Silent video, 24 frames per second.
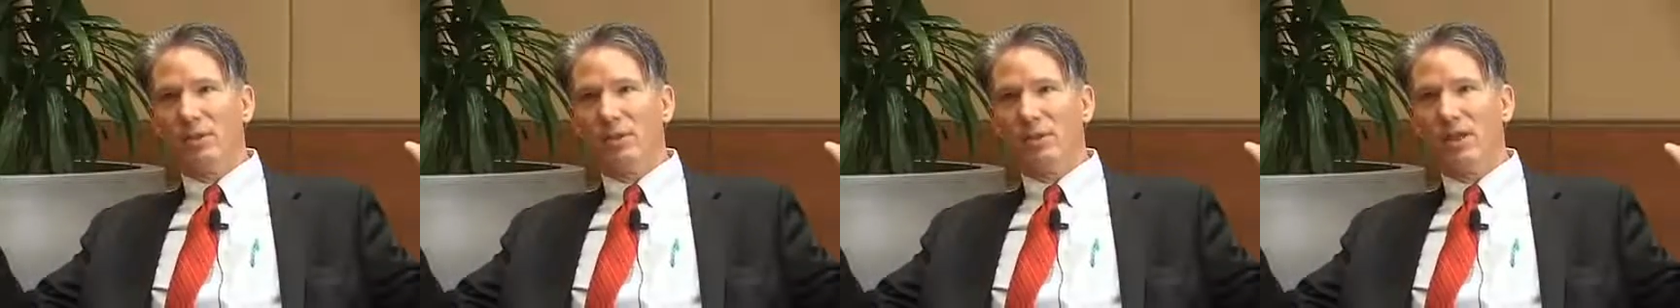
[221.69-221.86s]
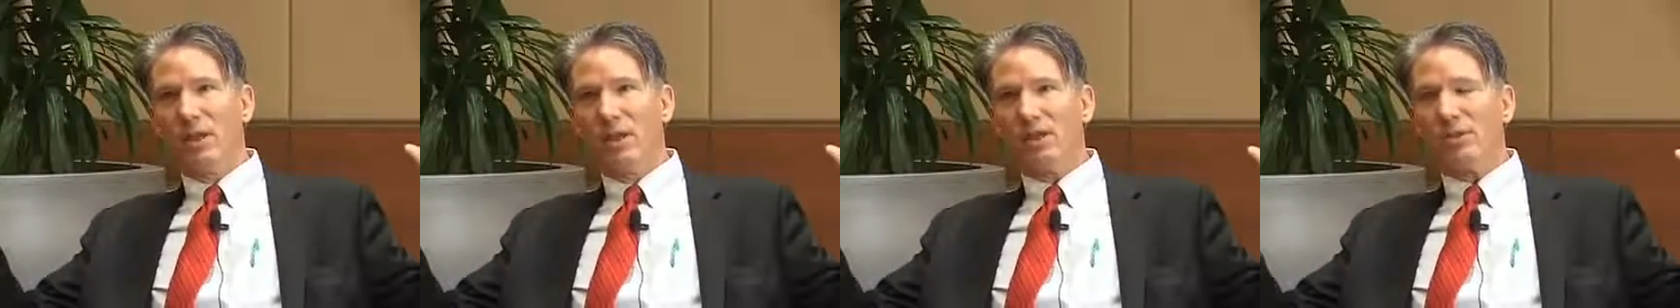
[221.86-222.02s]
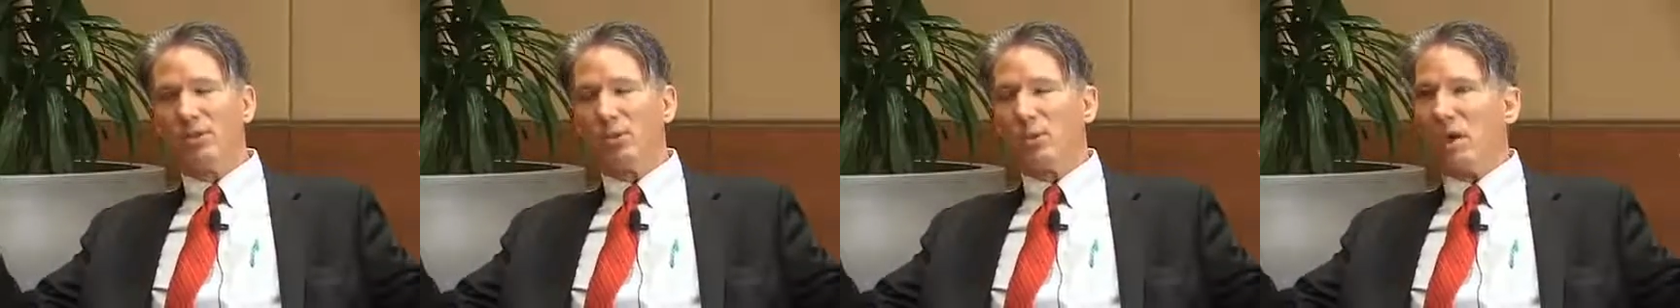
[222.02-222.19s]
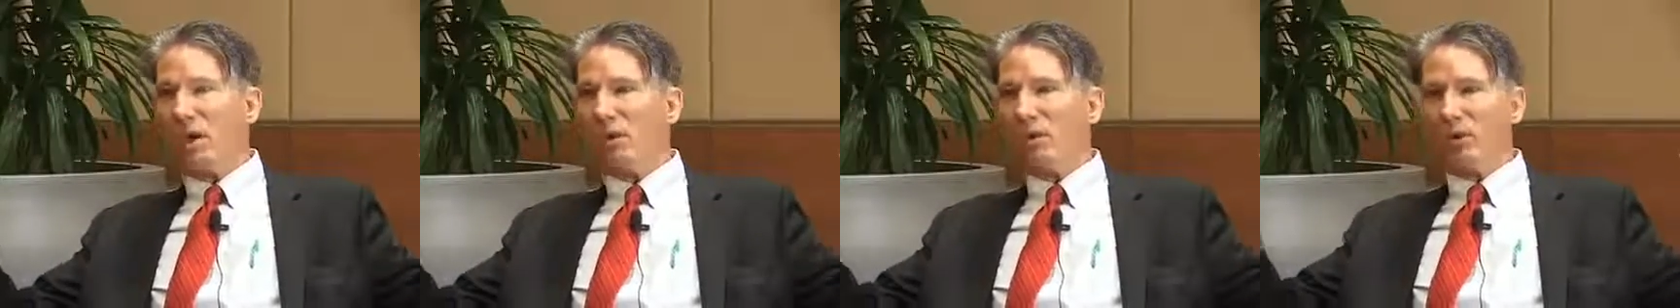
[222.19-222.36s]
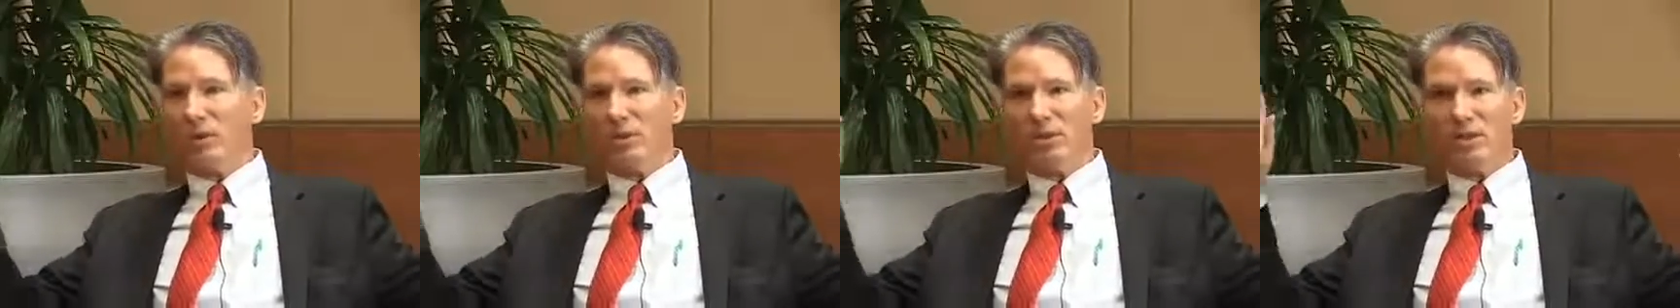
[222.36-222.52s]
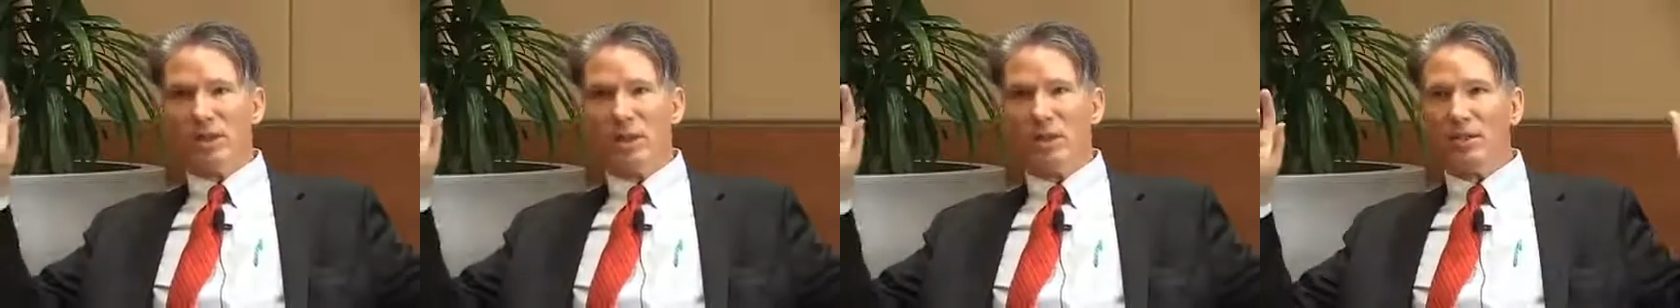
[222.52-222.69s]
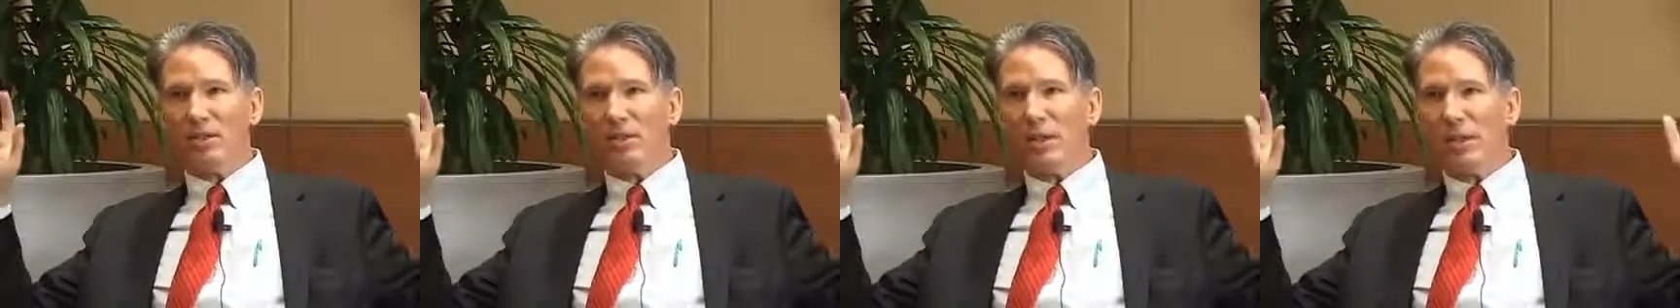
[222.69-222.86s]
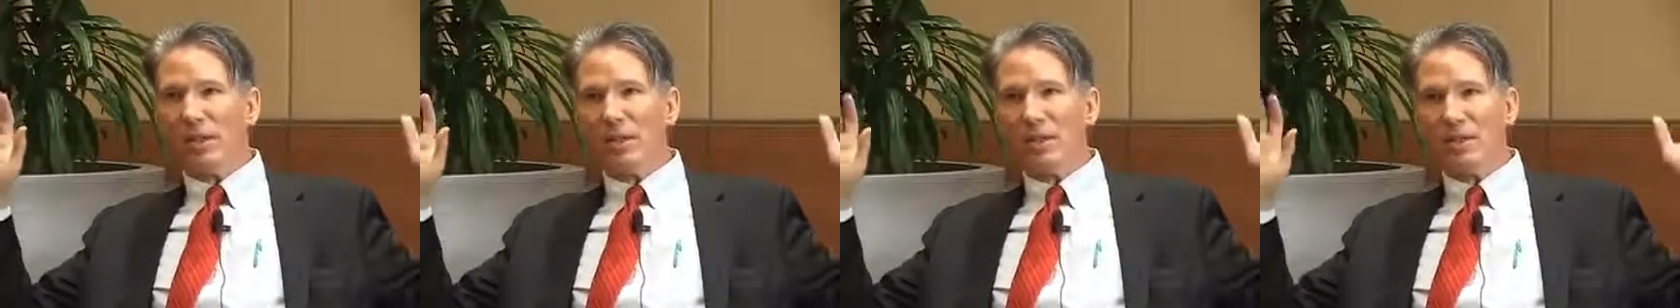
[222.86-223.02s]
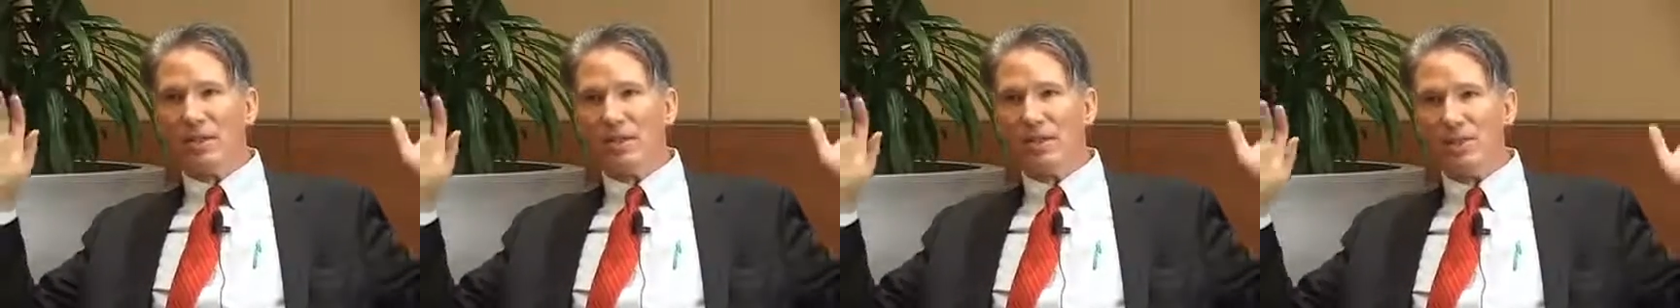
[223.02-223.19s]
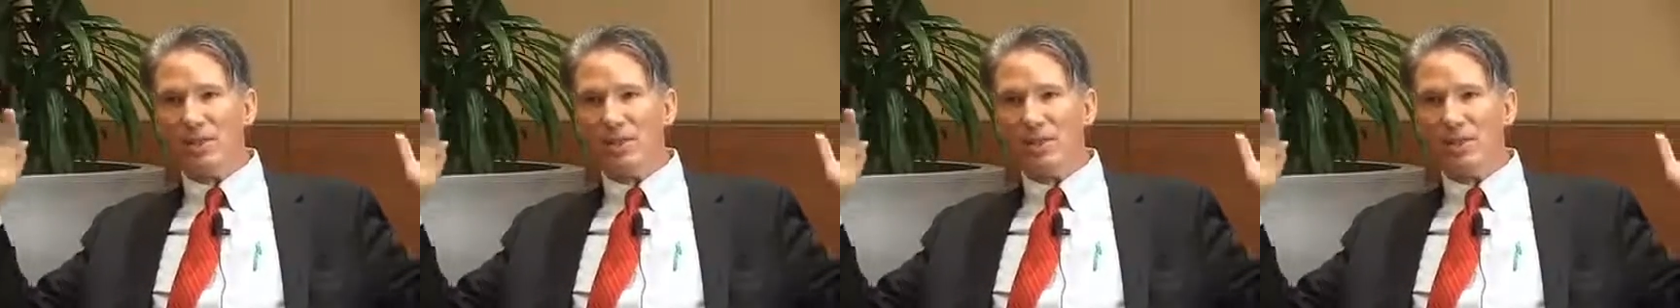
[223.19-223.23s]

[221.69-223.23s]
That's why we're generating a